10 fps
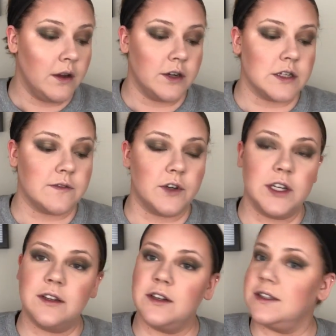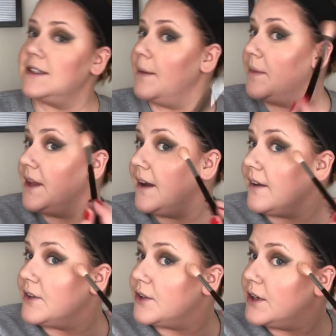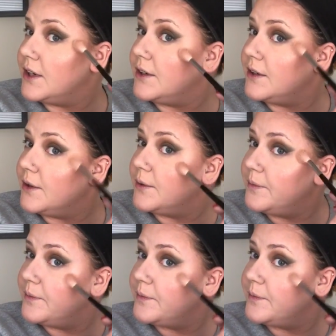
Just for a little something extra, you know.